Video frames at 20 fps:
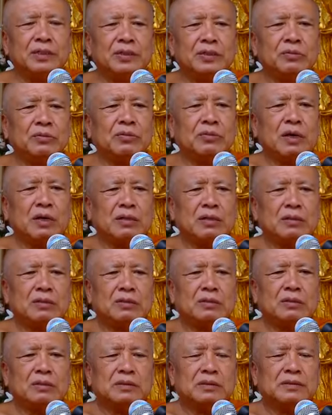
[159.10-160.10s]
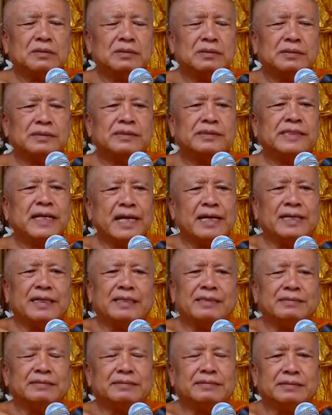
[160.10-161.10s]
You got
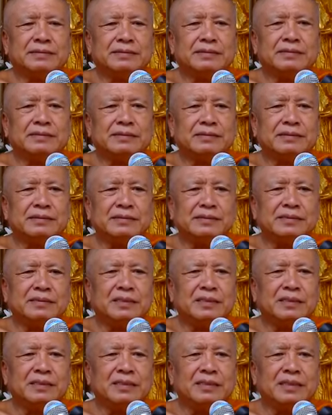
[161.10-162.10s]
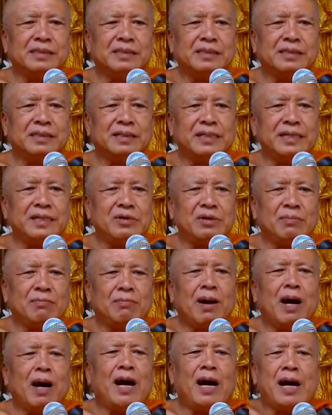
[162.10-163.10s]
sense in your
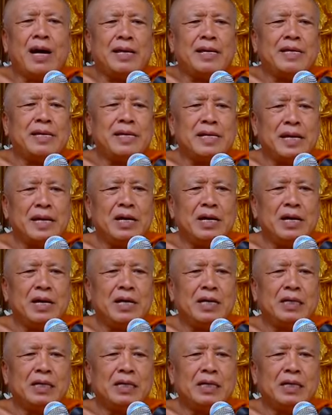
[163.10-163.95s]
mind here.